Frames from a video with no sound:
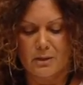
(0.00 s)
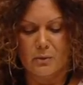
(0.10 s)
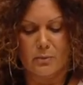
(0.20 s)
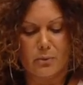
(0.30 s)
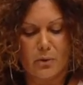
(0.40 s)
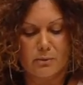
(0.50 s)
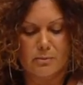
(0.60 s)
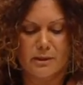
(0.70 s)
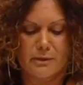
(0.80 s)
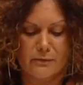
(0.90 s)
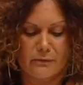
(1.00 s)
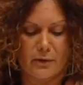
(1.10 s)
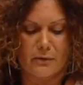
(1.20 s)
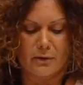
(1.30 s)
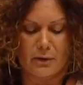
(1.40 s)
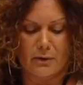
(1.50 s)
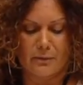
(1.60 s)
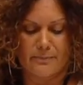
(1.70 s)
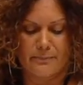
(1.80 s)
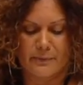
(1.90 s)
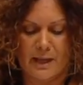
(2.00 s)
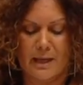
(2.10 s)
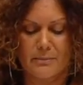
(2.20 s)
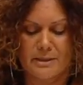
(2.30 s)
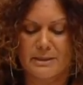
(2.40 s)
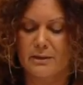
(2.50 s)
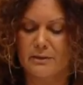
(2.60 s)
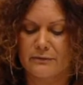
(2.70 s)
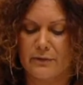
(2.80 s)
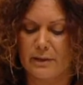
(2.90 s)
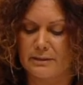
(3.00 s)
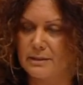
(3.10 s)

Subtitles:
would probably vote no and be terrified